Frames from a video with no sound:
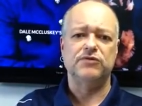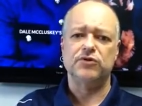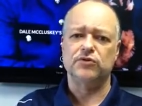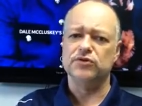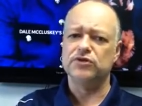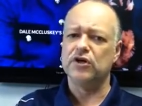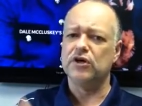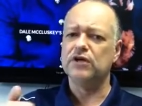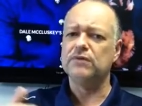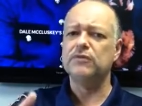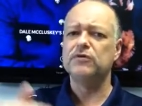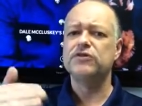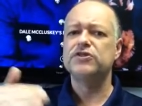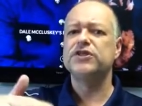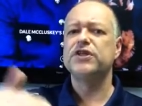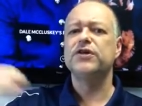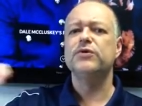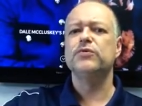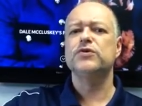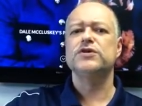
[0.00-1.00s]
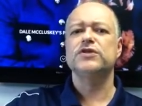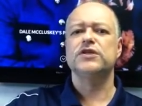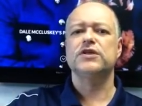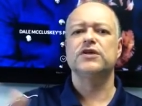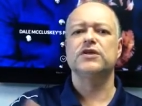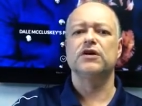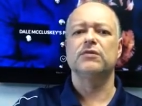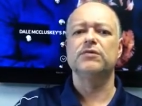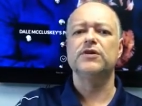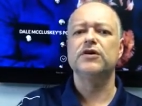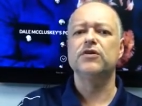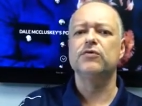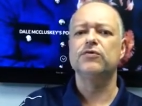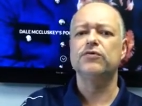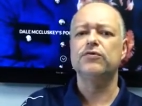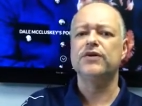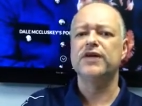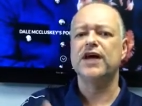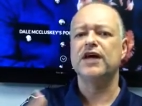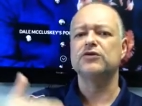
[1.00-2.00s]
So it's all about sequencing here. I'll be going
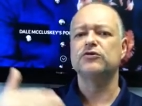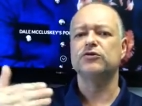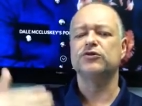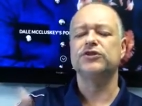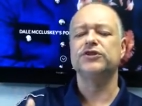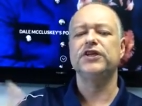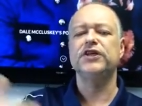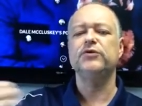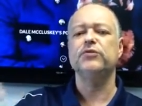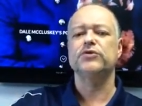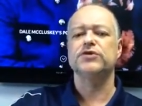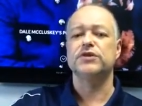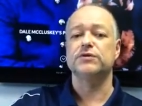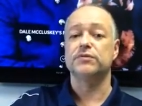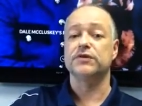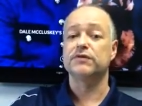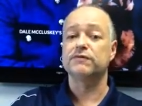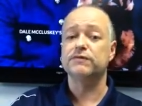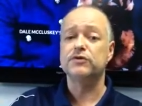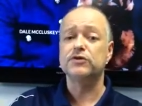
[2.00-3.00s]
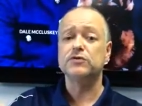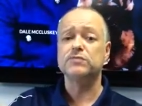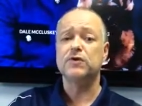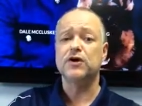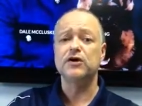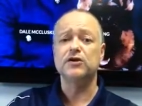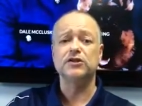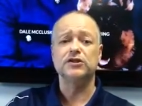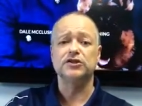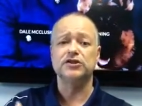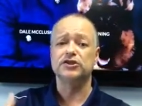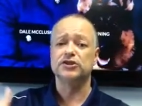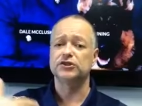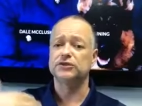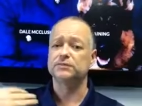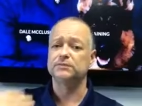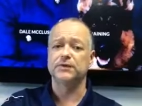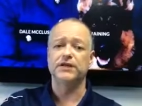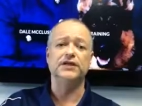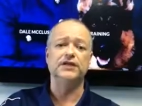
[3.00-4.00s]
through the actual sequencing, but the first part is just
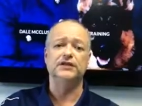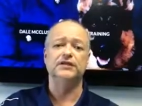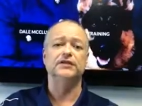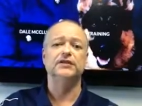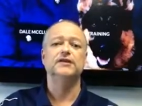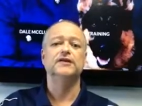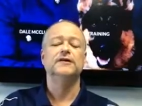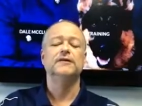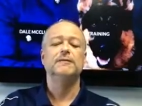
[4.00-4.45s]
speed.